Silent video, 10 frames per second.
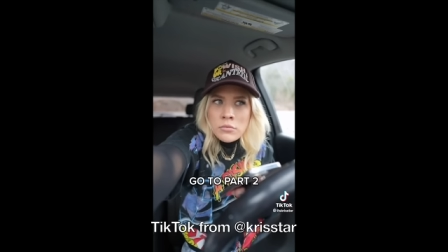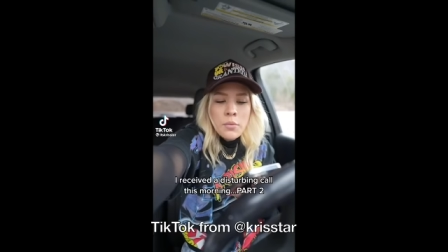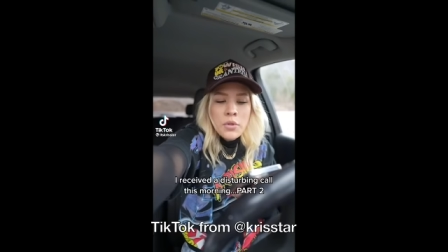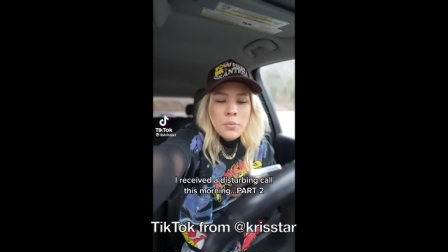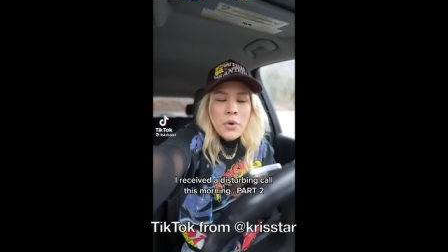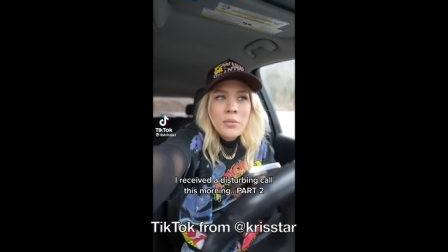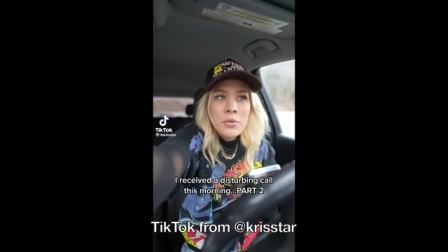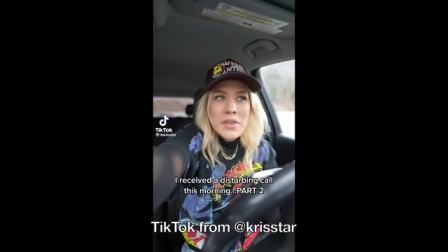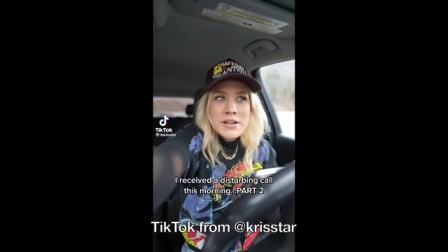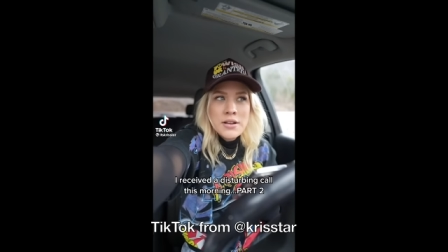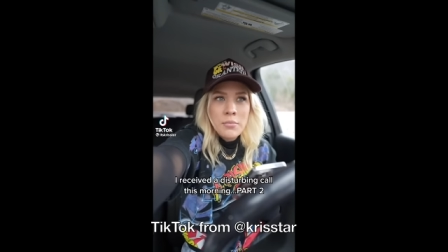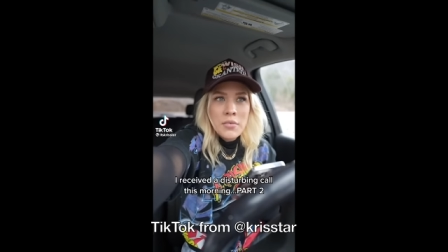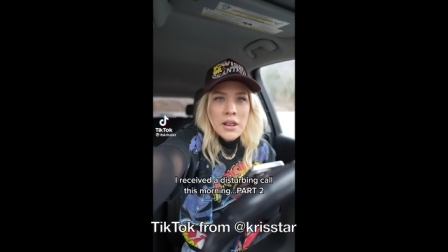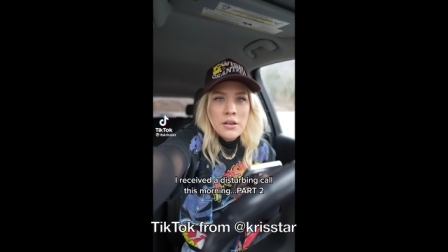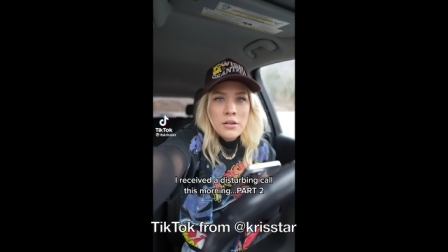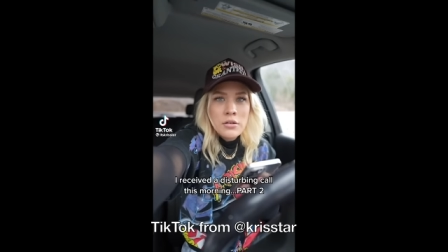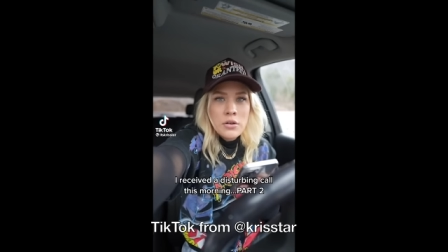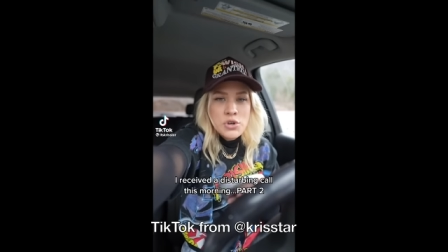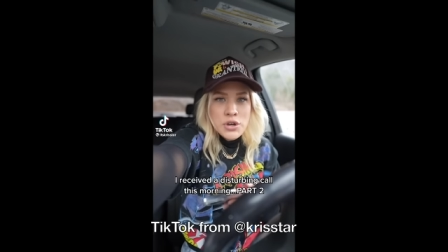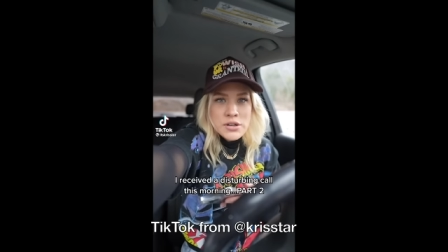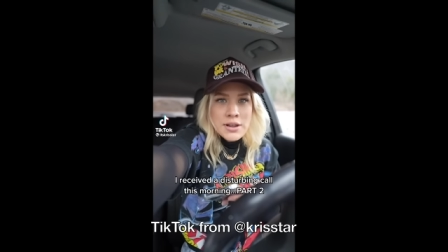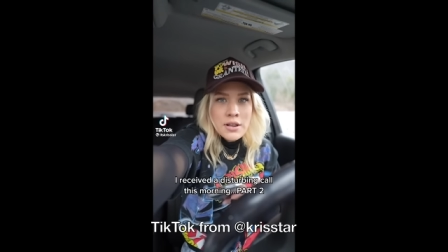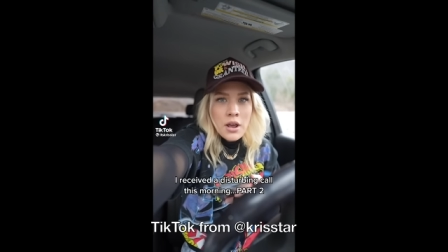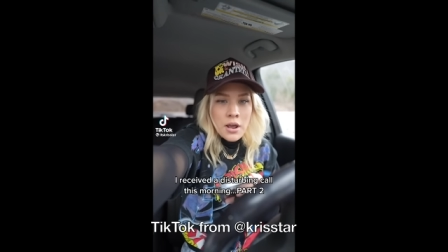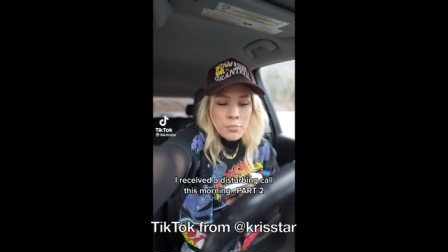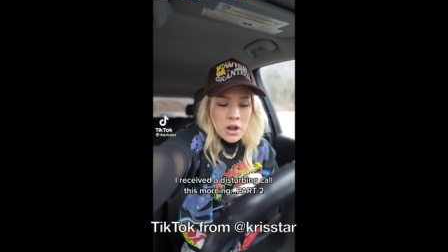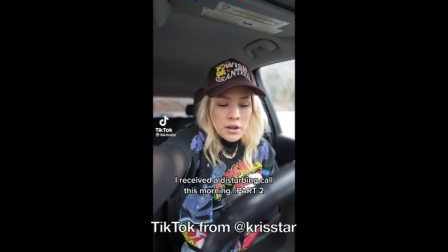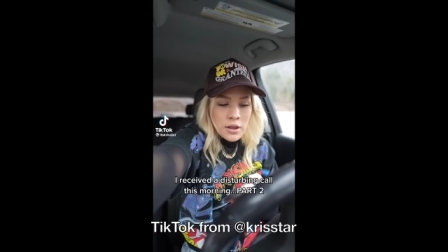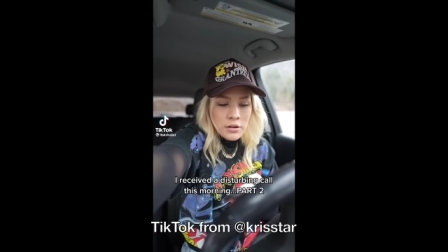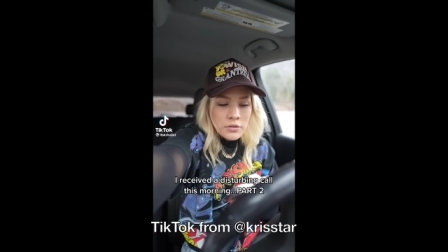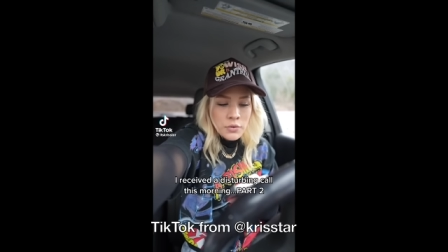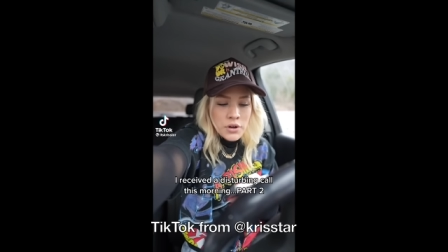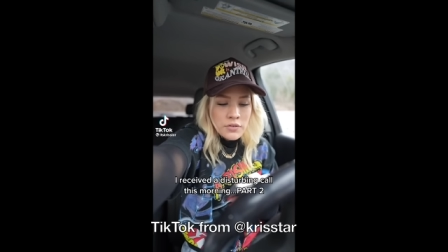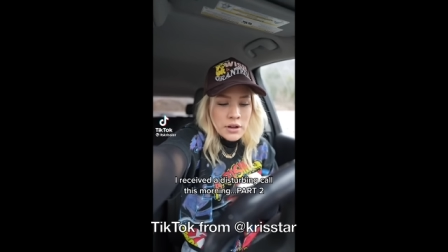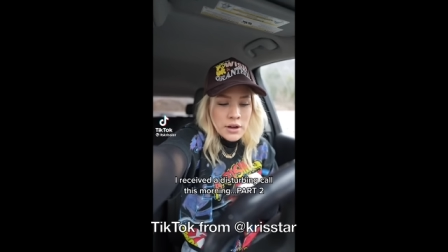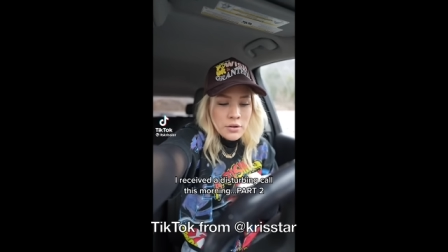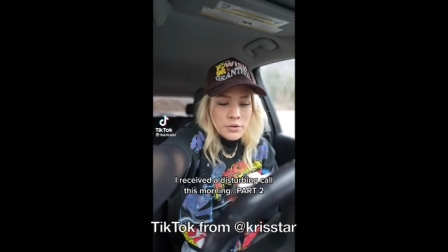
Well, the problem is I'm in New Jersey. I'm not in California right now.